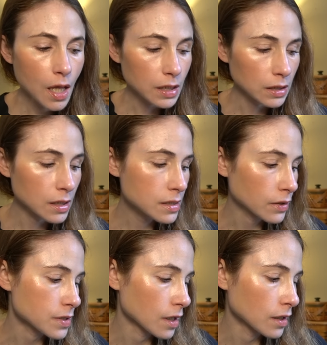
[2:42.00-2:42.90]
the list
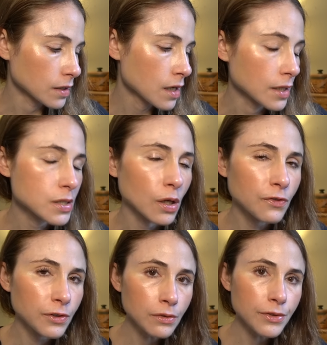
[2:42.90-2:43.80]
goes on and on. So
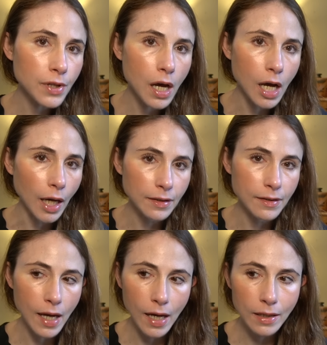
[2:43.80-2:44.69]
if you thought
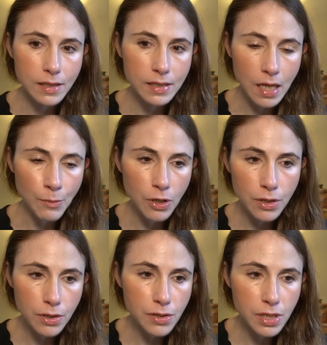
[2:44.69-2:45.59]
that
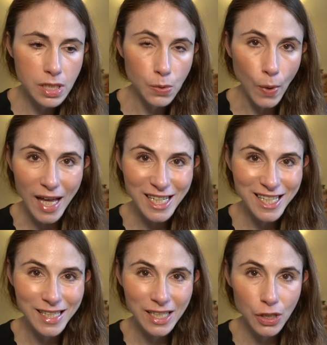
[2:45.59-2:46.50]
summer
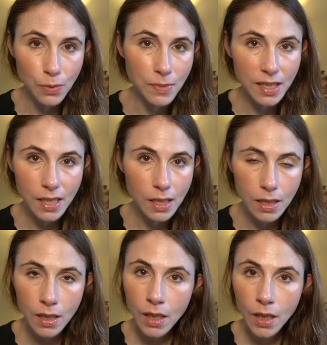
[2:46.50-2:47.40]
sweat,
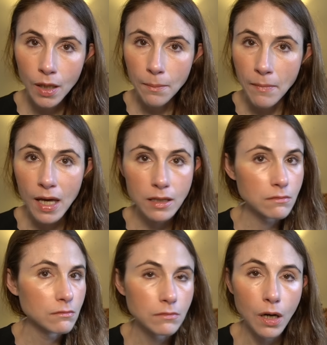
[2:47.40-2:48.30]
humidity
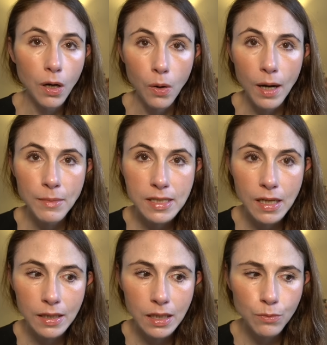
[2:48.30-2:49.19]
meant oh, I must
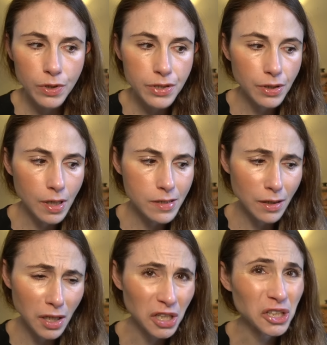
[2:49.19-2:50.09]
not need
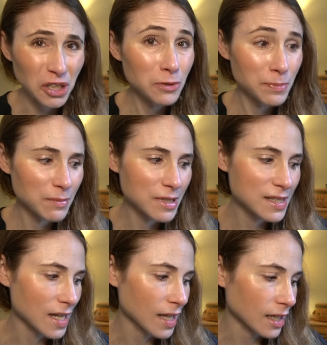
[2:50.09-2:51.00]
moisturizer, you'd be
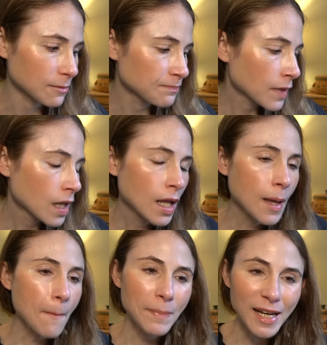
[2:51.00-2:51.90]
mistaken.
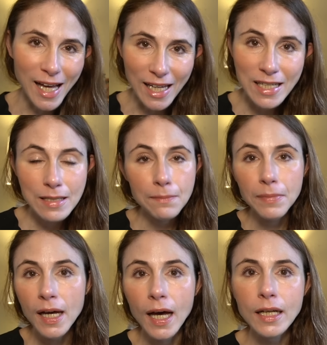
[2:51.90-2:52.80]
But,
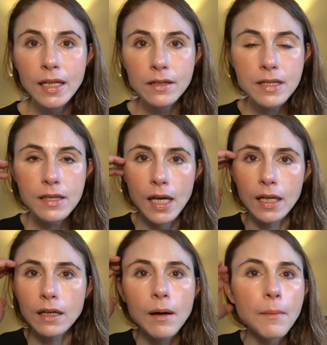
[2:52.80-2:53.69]
but here's the
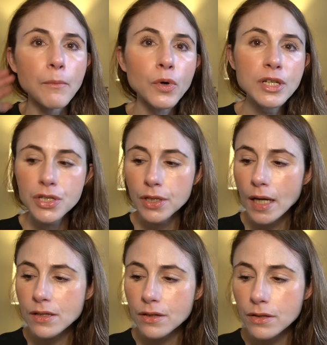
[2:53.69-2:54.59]
thing
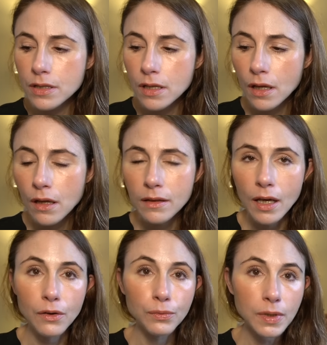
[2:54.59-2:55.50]
moisturizers
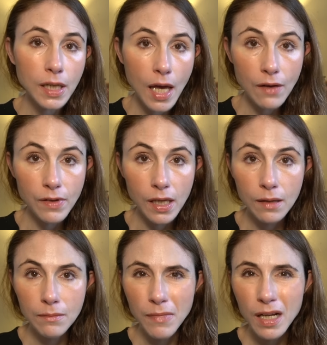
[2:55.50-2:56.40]
that are really
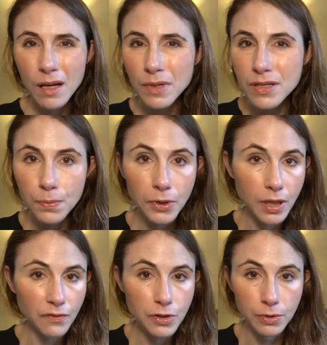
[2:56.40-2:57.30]
heavy may not be super
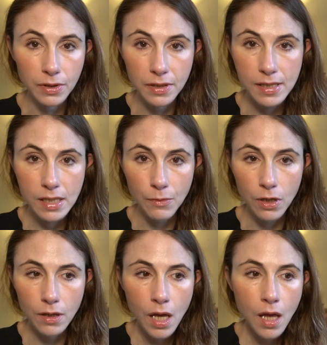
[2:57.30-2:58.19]
comfortable in the
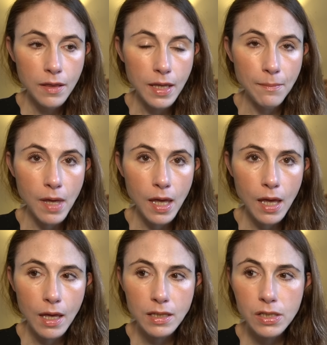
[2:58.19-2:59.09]
summer. They
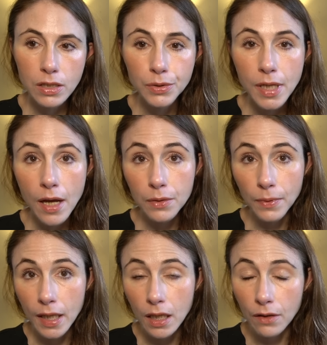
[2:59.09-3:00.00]
may slow down the
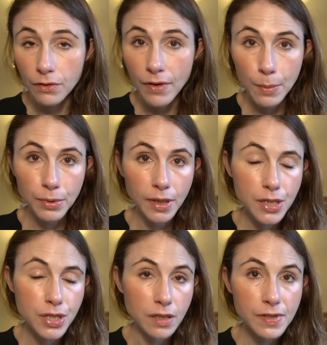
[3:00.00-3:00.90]
rate of
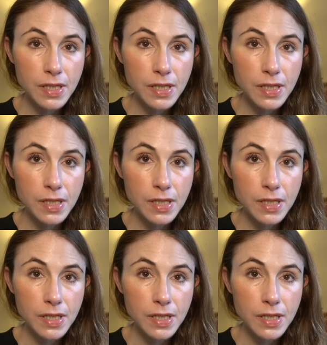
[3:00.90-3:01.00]
evaporation of